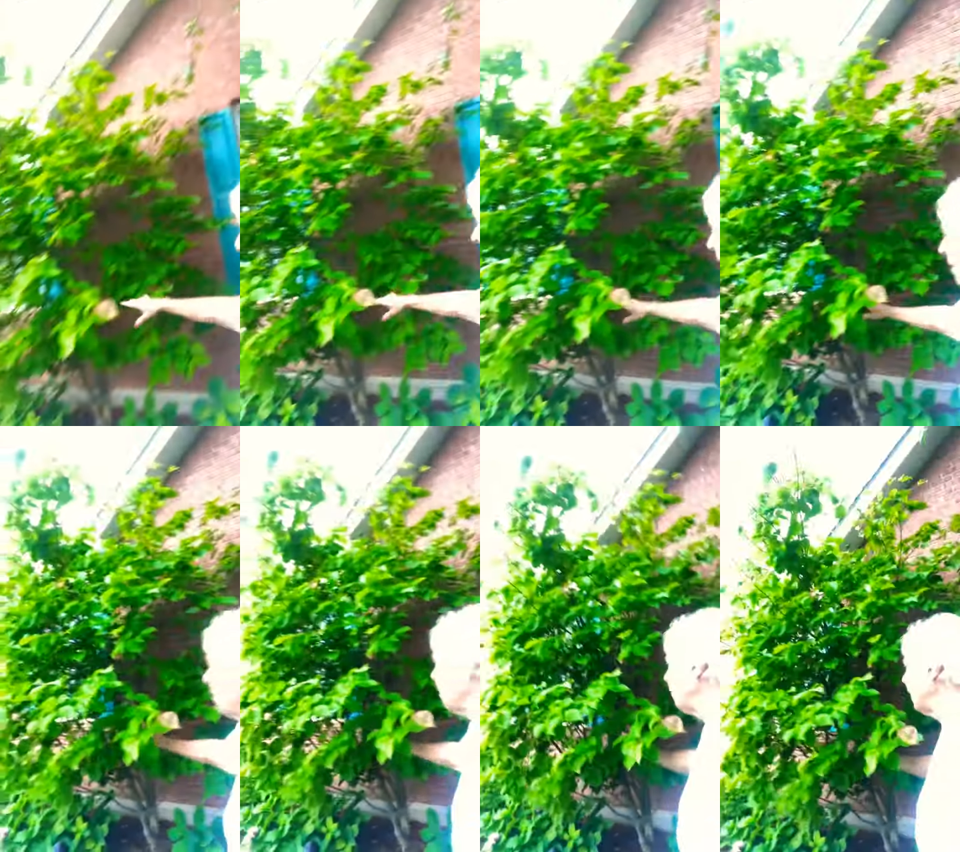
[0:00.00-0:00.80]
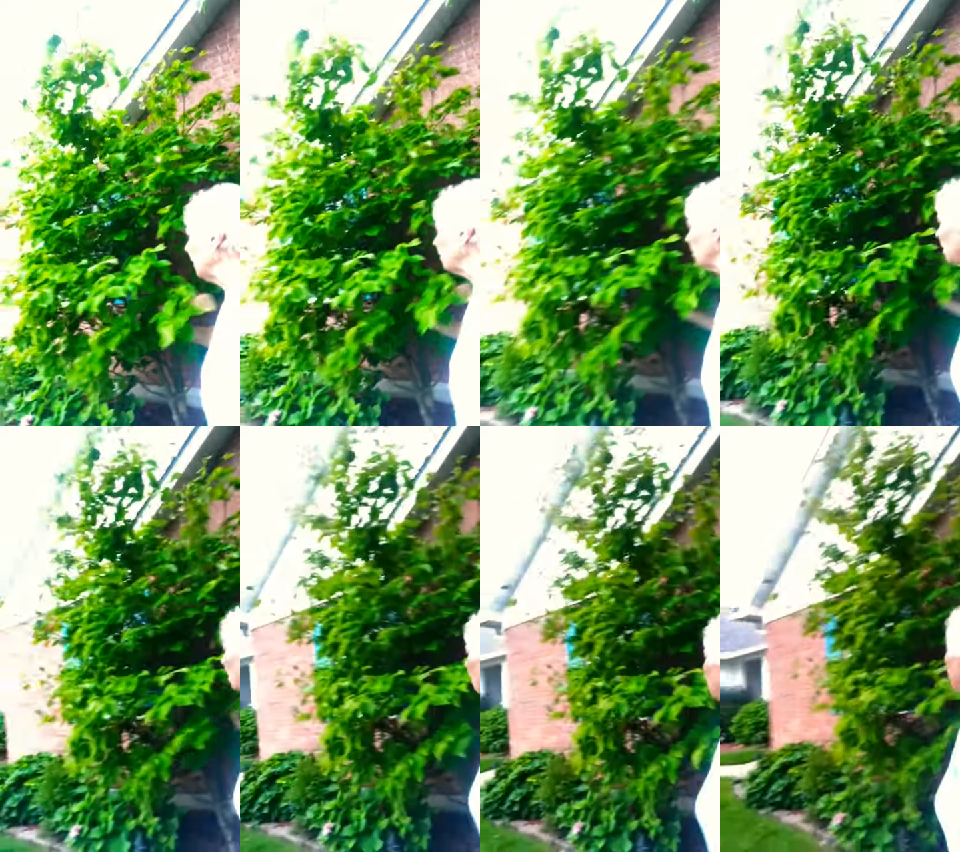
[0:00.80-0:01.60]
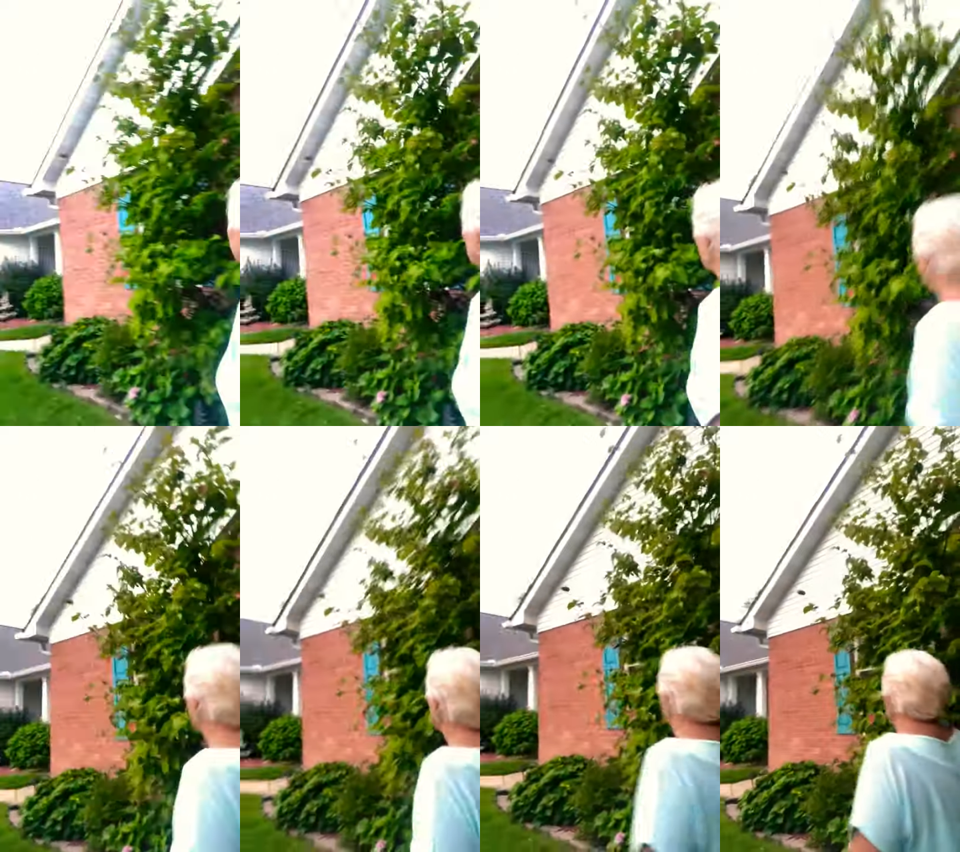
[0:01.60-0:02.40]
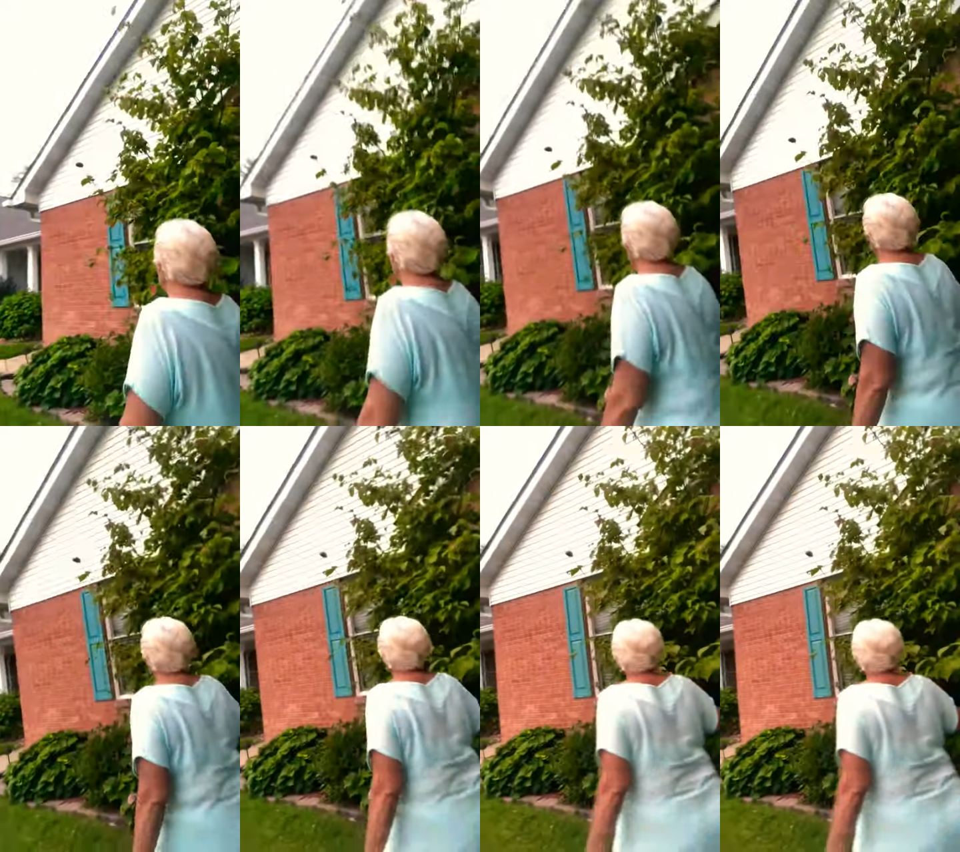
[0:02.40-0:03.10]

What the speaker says: Nobody's mouth can be seen.